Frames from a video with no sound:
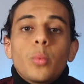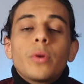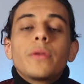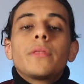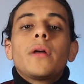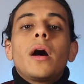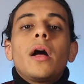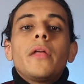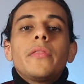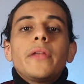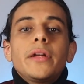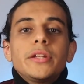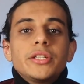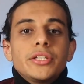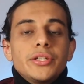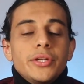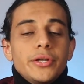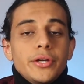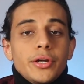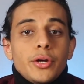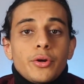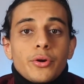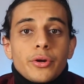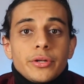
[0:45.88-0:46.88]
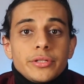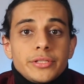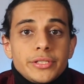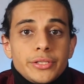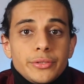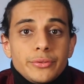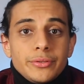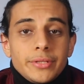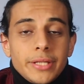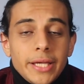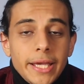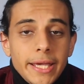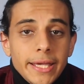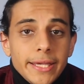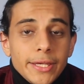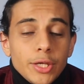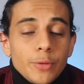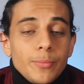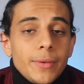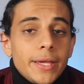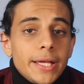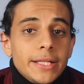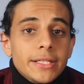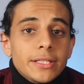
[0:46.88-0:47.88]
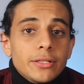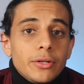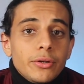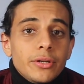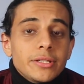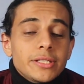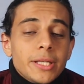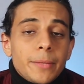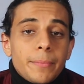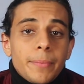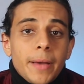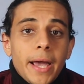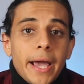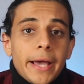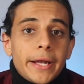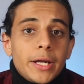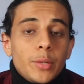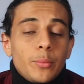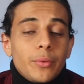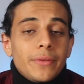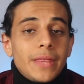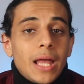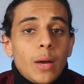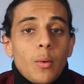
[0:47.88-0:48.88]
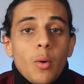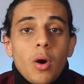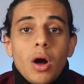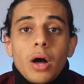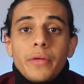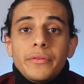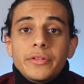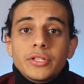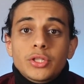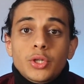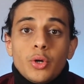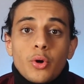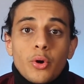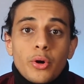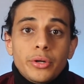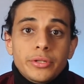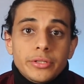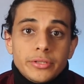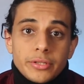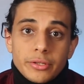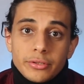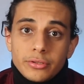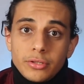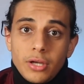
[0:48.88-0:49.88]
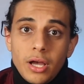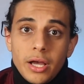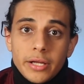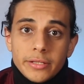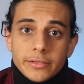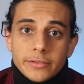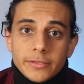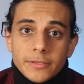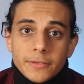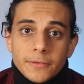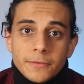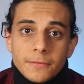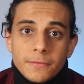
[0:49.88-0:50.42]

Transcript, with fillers: With all the engineering courses you take, you begin to notice a pattern with how all these courses are taught.